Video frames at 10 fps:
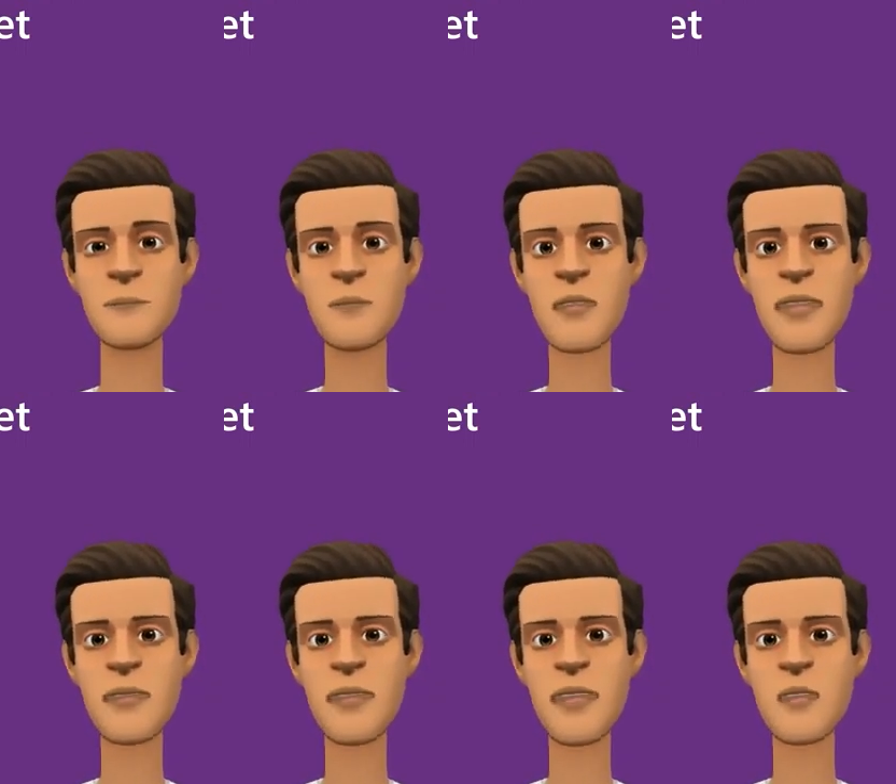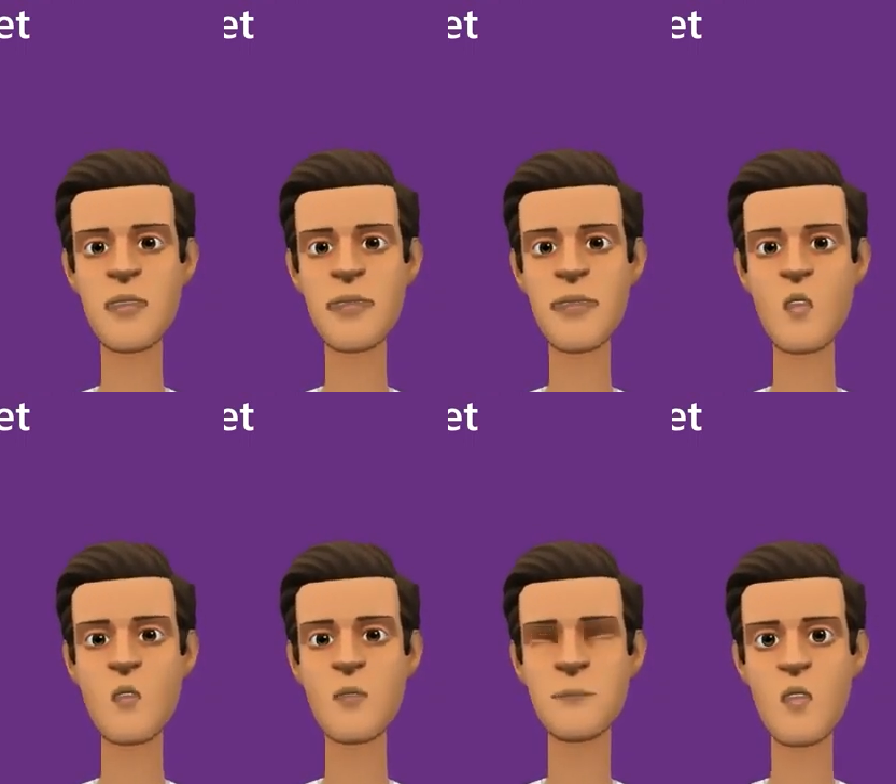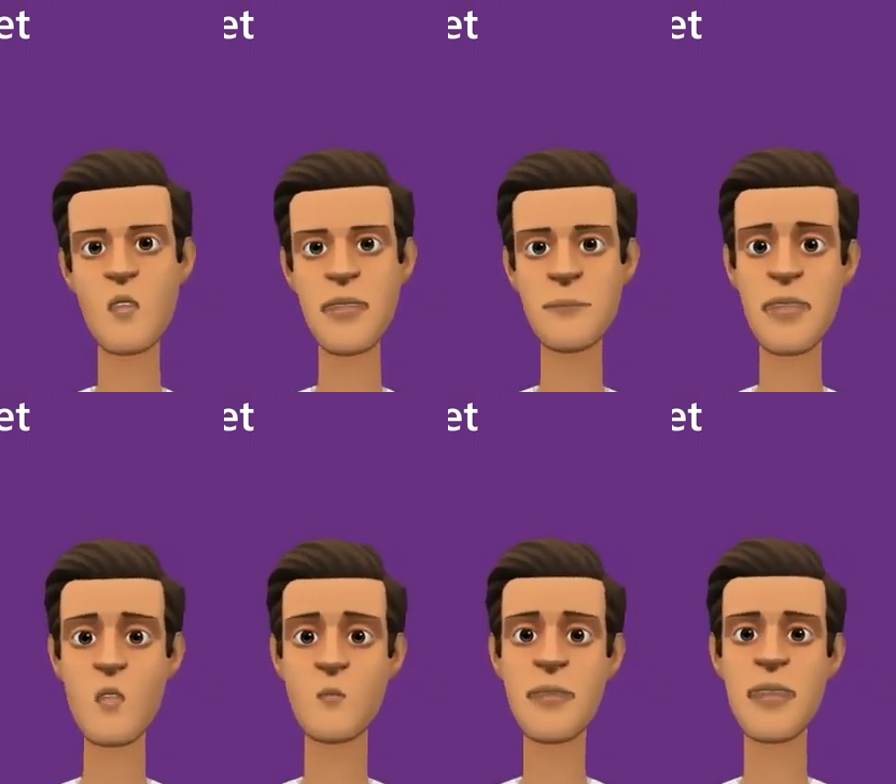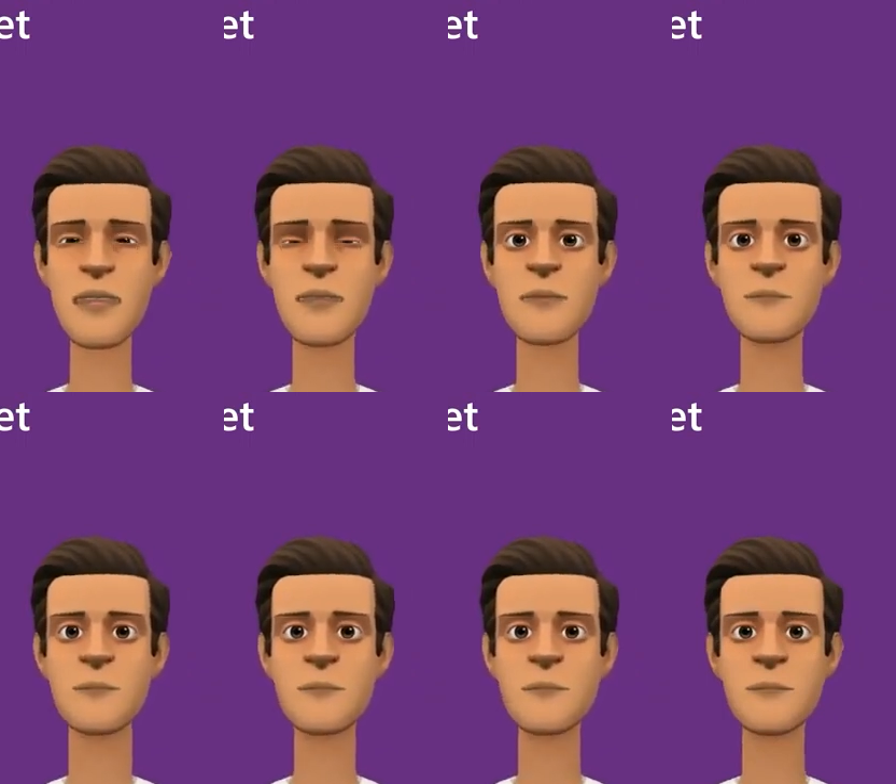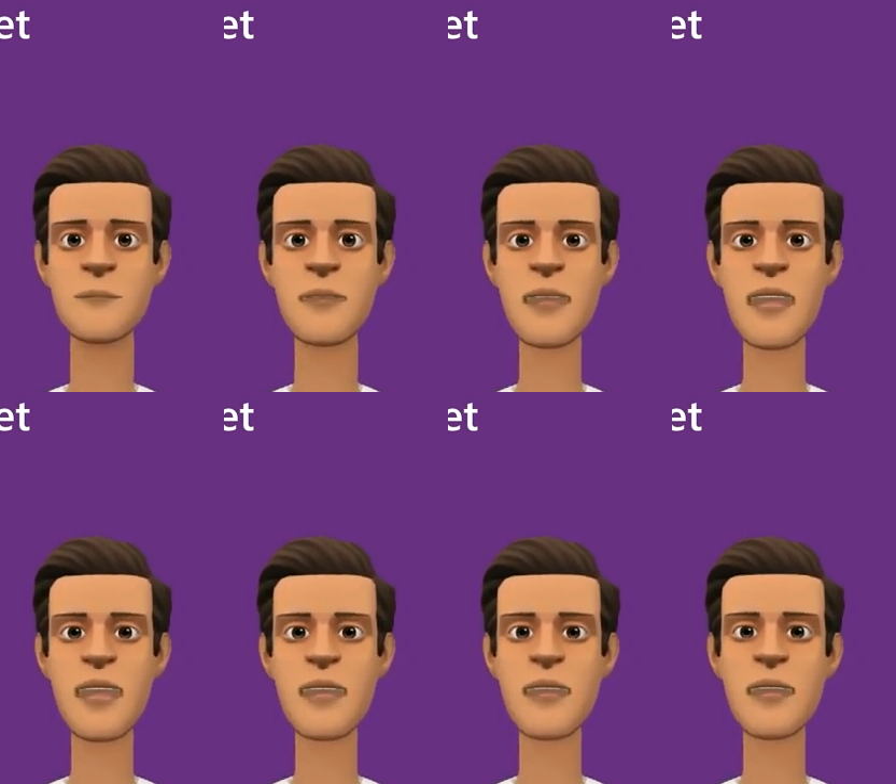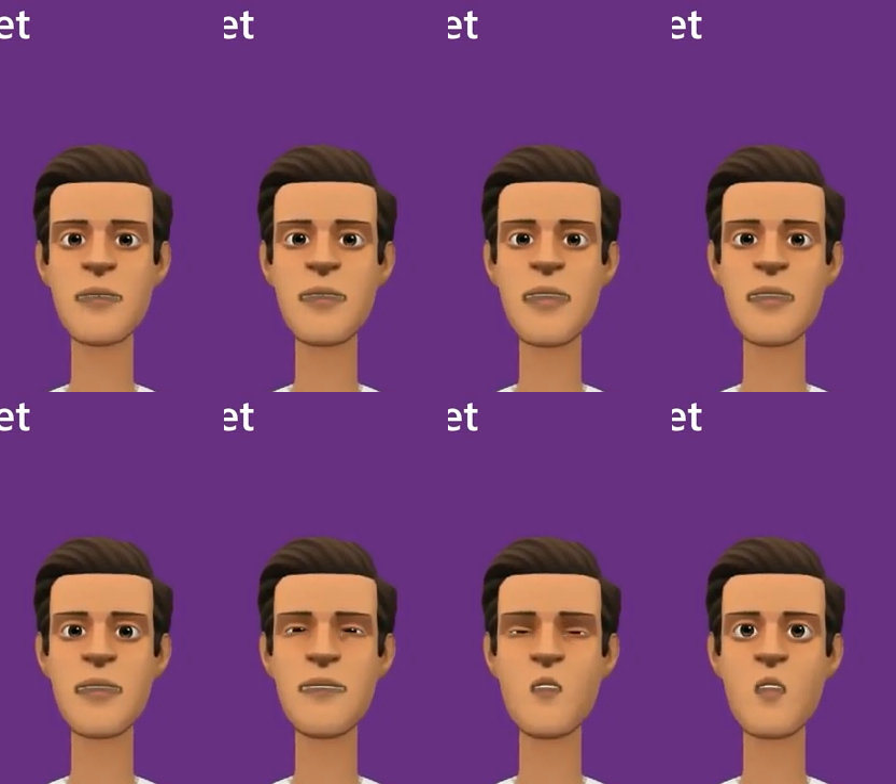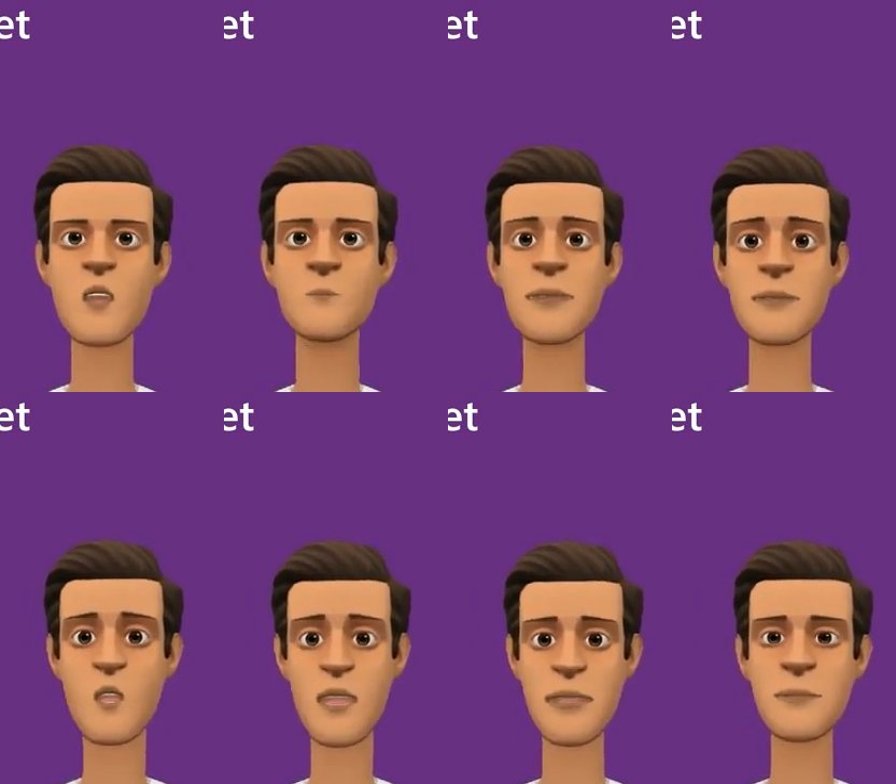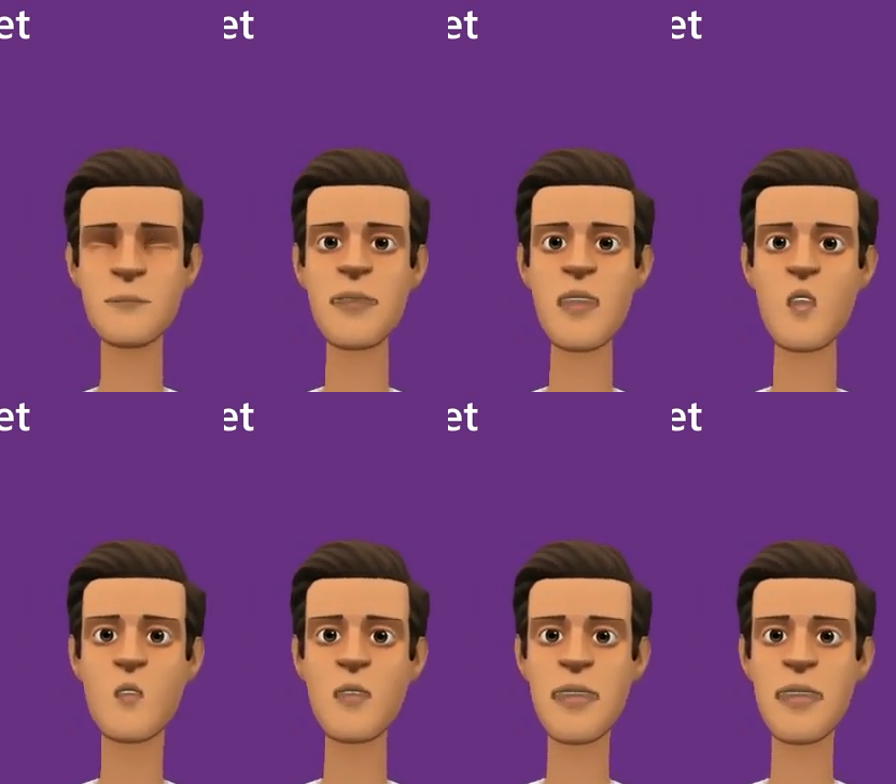Your extender does not support WPS. Netgear range extender default password is not